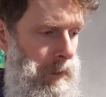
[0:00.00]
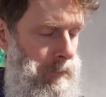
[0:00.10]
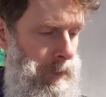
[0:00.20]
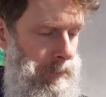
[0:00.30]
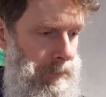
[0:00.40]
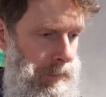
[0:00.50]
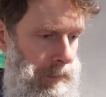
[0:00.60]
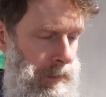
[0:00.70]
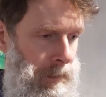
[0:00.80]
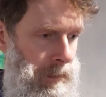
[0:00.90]
First thing.
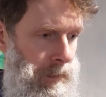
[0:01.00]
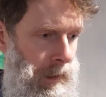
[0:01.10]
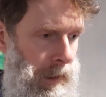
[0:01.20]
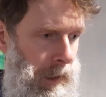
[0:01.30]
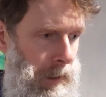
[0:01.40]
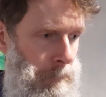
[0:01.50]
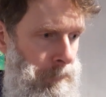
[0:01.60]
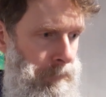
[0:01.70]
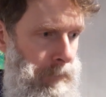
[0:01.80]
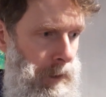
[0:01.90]

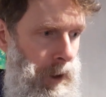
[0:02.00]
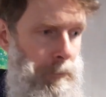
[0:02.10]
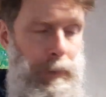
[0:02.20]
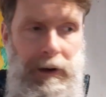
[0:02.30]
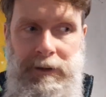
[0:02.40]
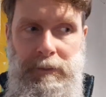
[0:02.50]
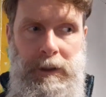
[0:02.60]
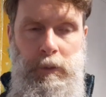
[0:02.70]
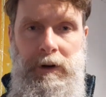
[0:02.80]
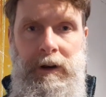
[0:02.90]
You know, and part of me
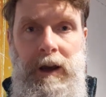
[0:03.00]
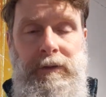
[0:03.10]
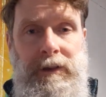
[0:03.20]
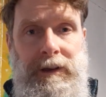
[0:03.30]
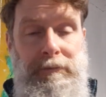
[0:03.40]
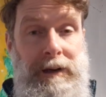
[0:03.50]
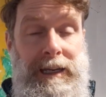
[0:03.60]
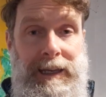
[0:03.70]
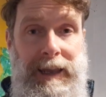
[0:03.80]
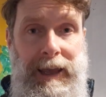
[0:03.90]
would love to
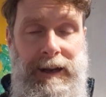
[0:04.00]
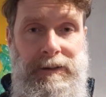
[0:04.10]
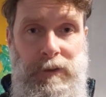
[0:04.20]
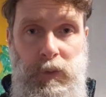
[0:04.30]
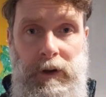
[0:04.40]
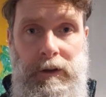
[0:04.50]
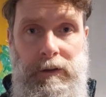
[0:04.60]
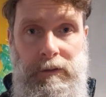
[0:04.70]
reconnect with